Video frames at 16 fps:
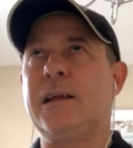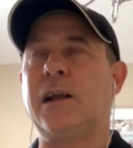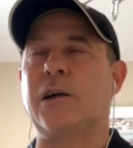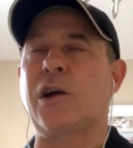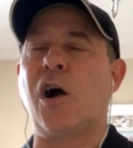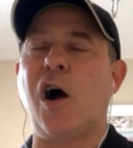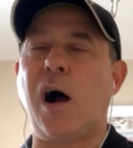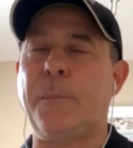
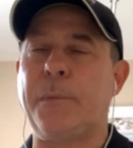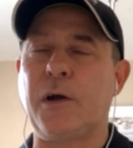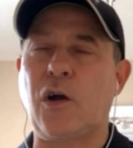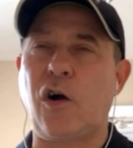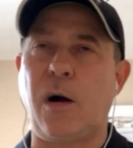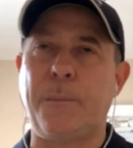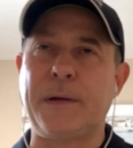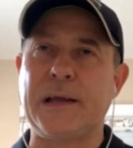carbon
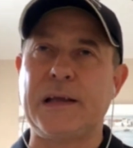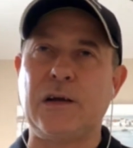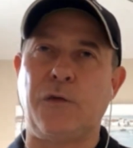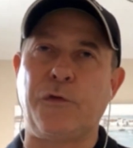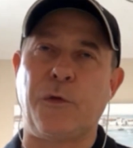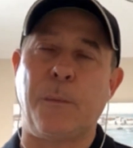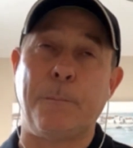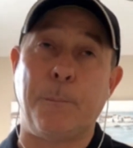copy
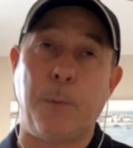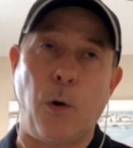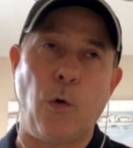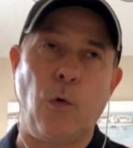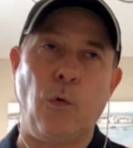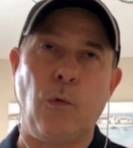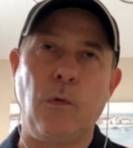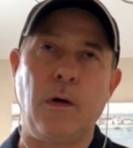on the
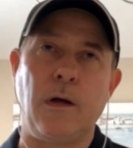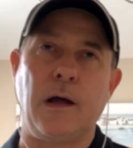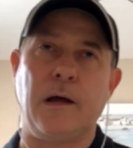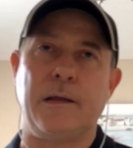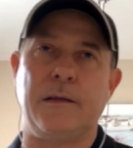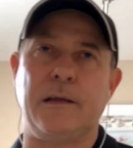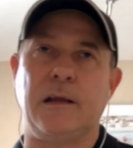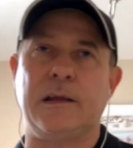ball,
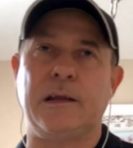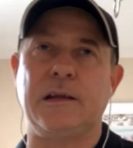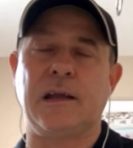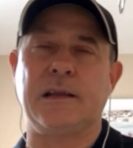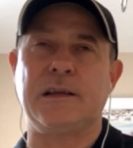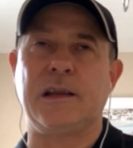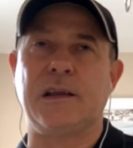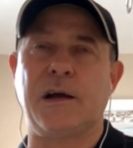and
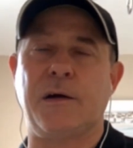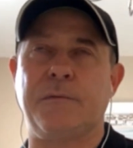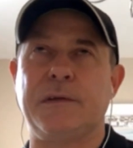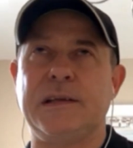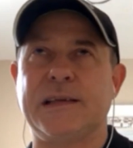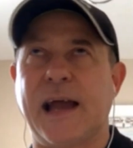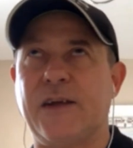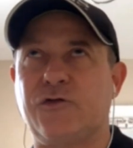
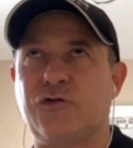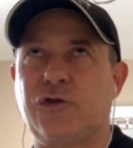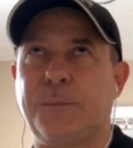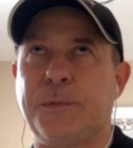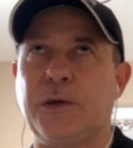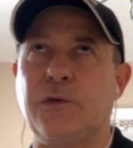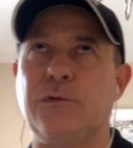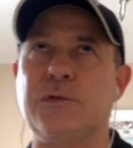his
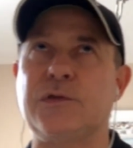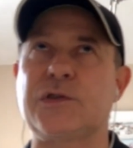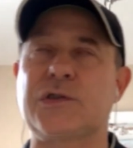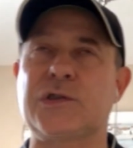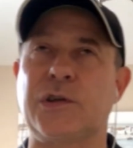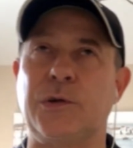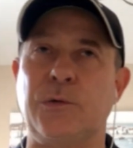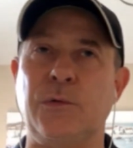attributes
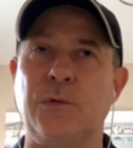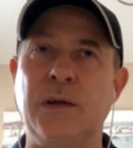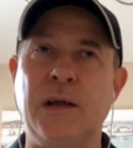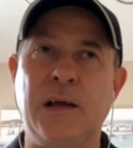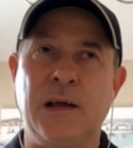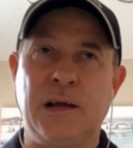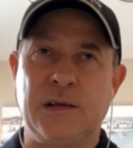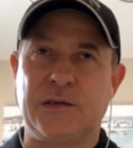to
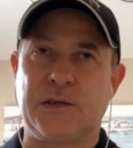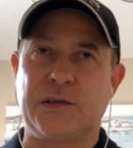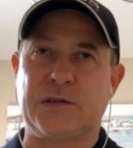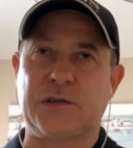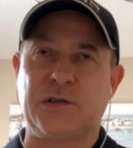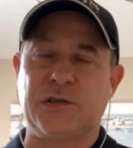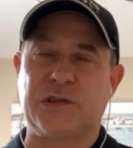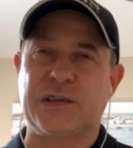
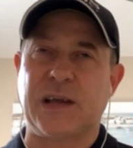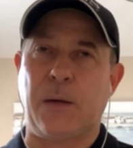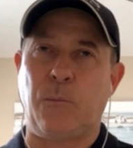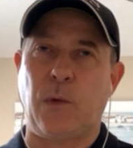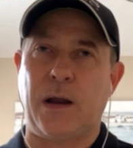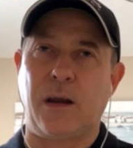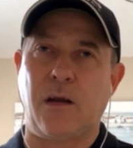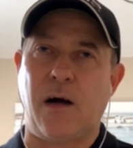
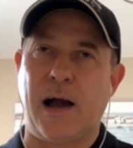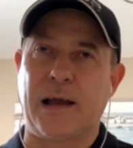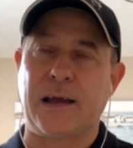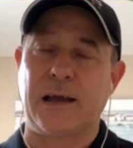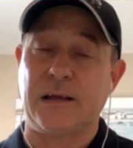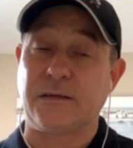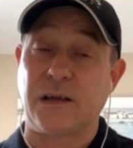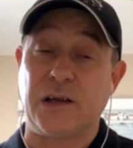someone
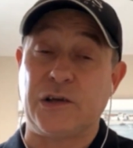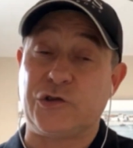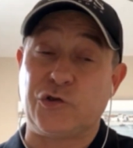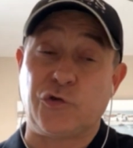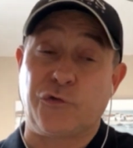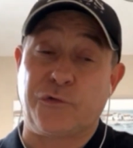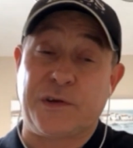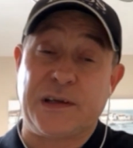like a
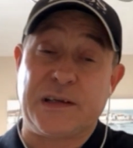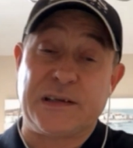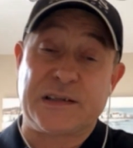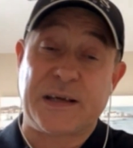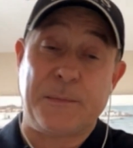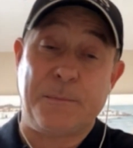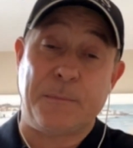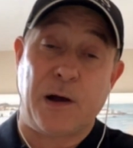Jurrien
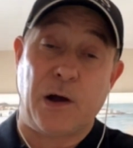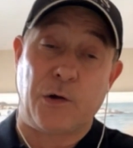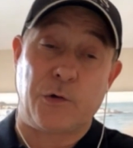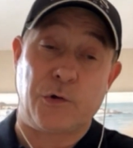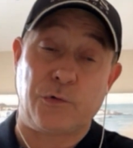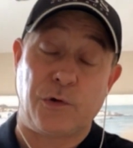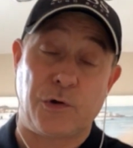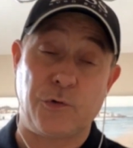Timber
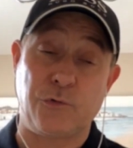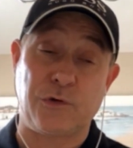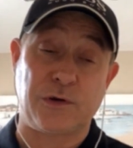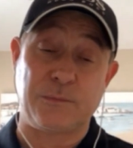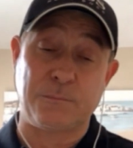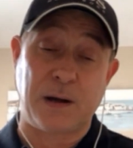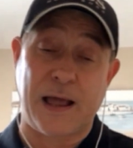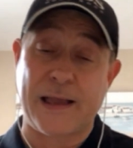who
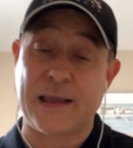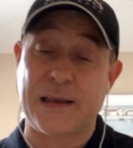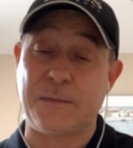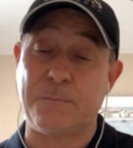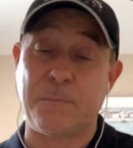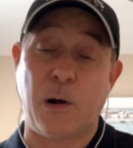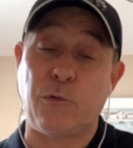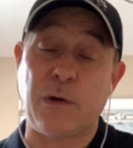can play
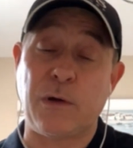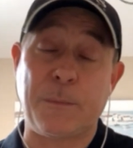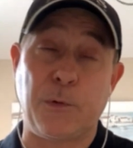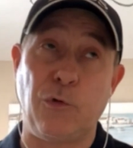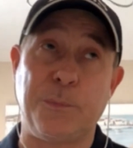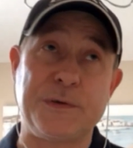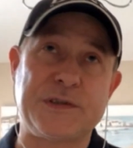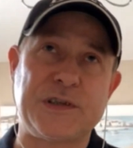in
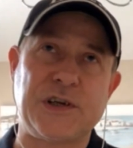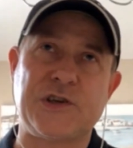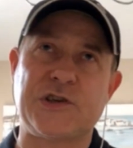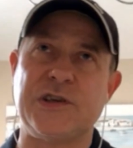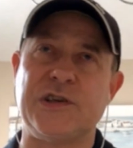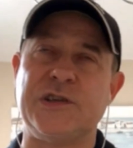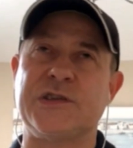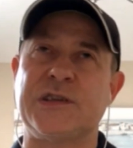multiple
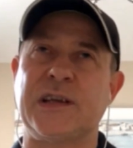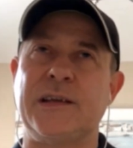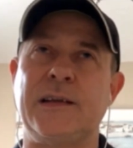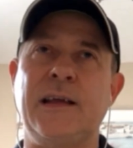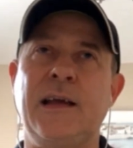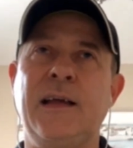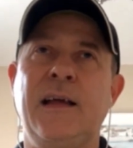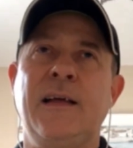positions. And
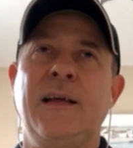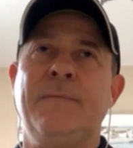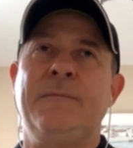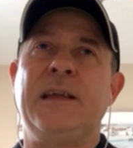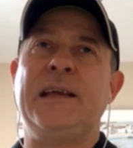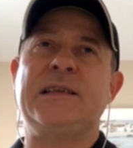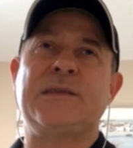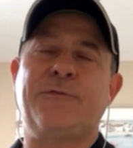
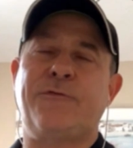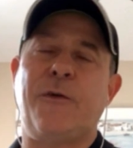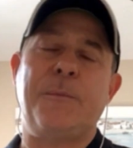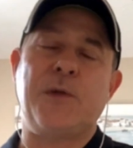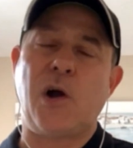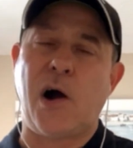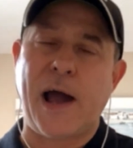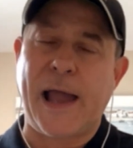he's
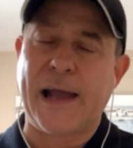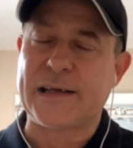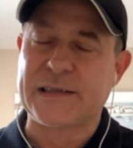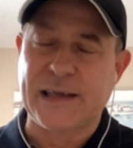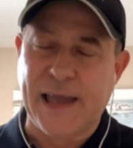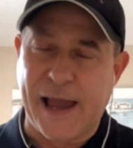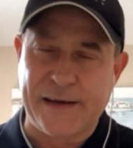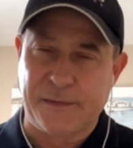from the Ajax
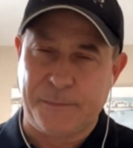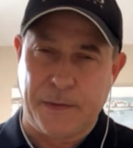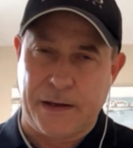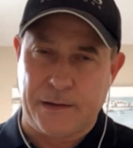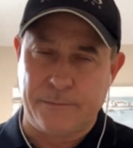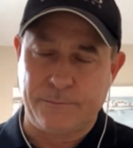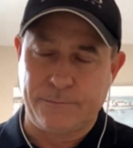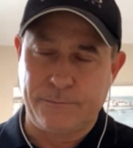
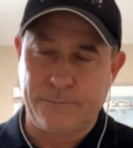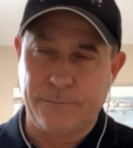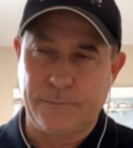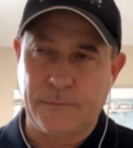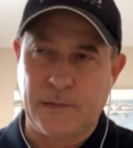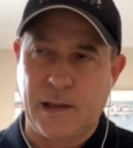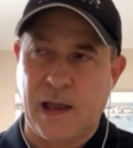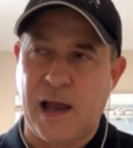academy,
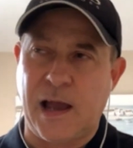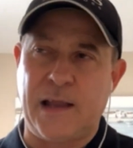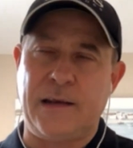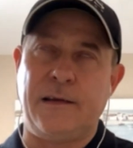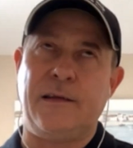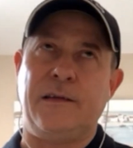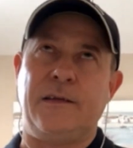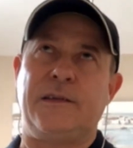
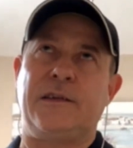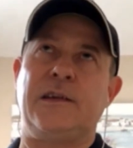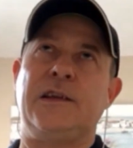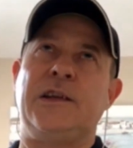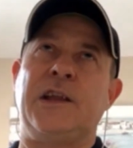and